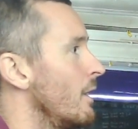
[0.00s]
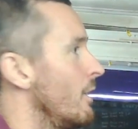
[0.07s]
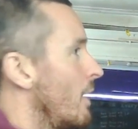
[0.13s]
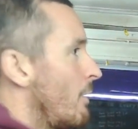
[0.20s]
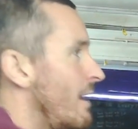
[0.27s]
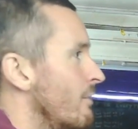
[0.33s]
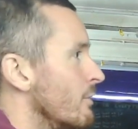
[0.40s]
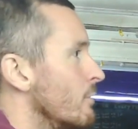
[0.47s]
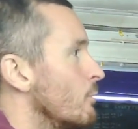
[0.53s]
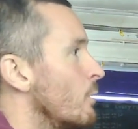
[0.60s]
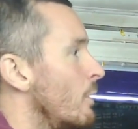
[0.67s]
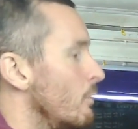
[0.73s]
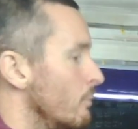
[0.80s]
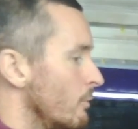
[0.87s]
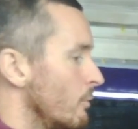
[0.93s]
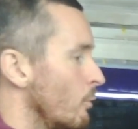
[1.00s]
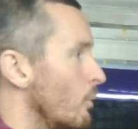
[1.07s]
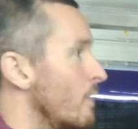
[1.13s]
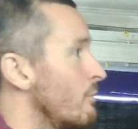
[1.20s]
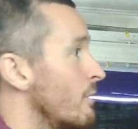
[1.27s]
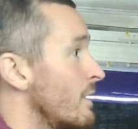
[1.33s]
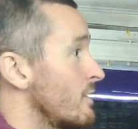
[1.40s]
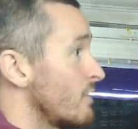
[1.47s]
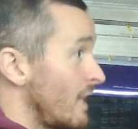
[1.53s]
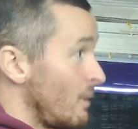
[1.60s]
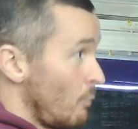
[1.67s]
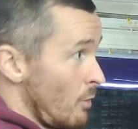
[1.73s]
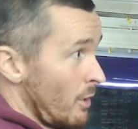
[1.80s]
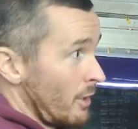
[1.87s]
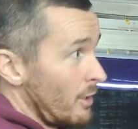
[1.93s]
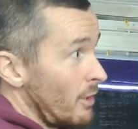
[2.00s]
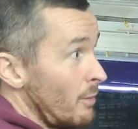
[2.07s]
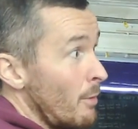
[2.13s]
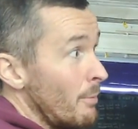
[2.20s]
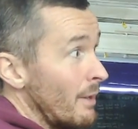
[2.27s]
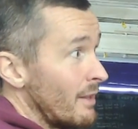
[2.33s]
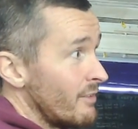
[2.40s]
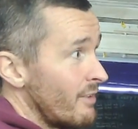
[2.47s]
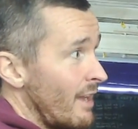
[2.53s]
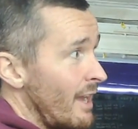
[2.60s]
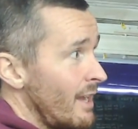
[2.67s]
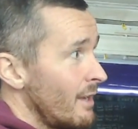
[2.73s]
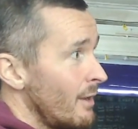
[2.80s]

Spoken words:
No, I haven't. Well, we either need to keep working on the mobility,